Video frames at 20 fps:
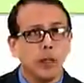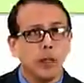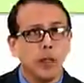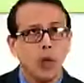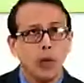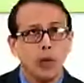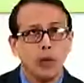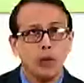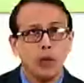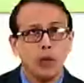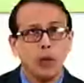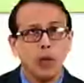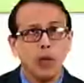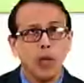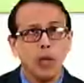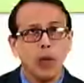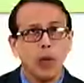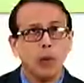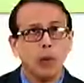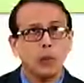Now, if we
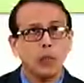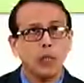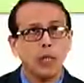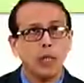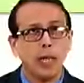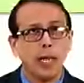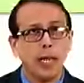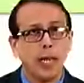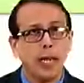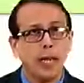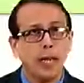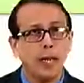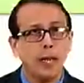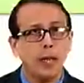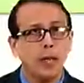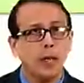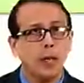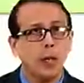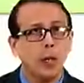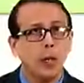look at option A,
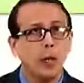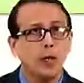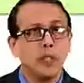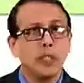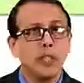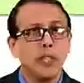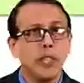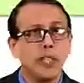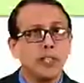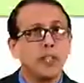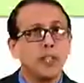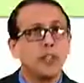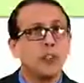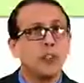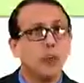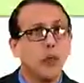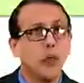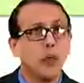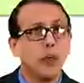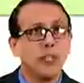which is x
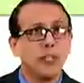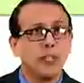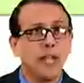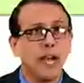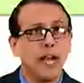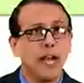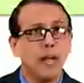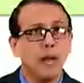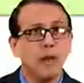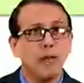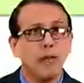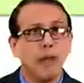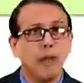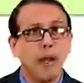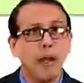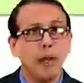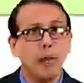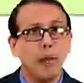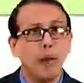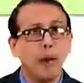is 4 sine
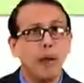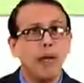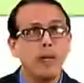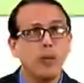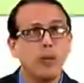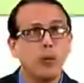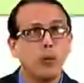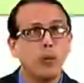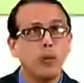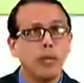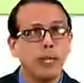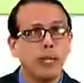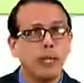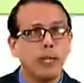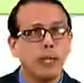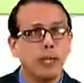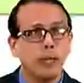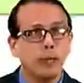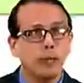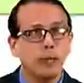5.2 t,
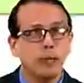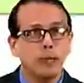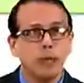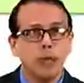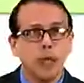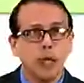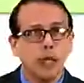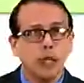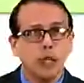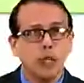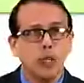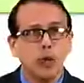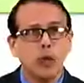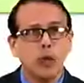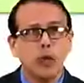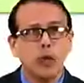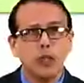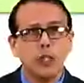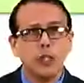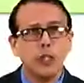the
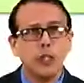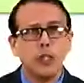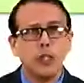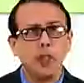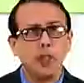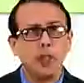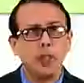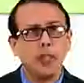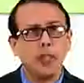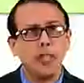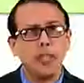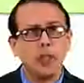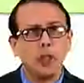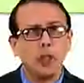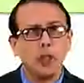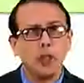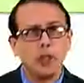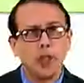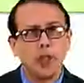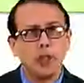coefficient of t is
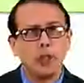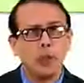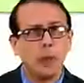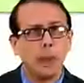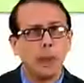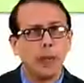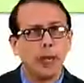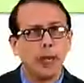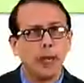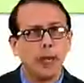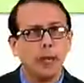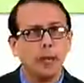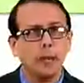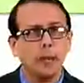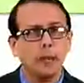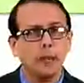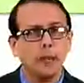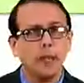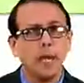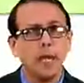always omega.
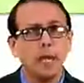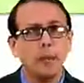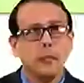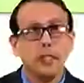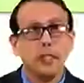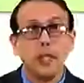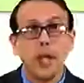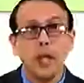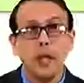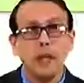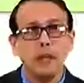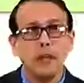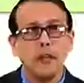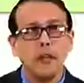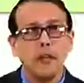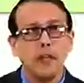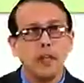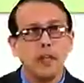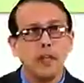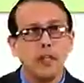That means
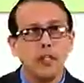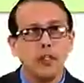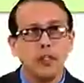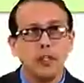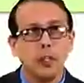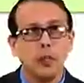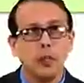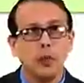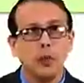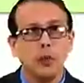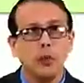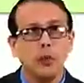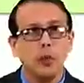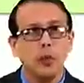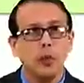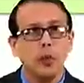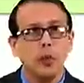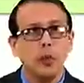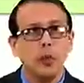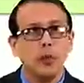alpha here is 0.
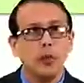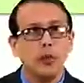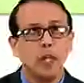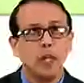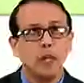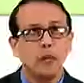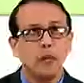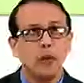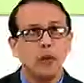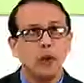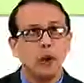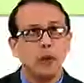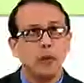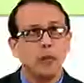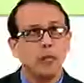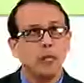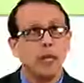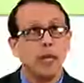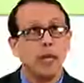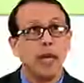Therefore,
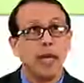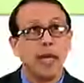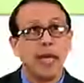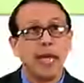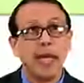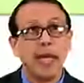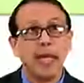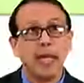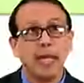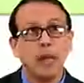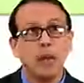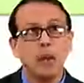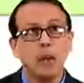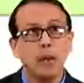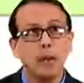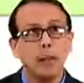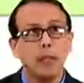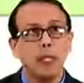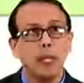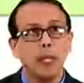option A
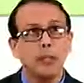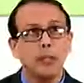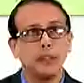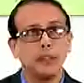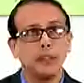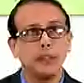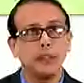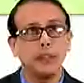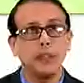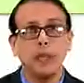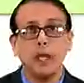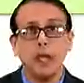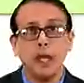cannot be the answer.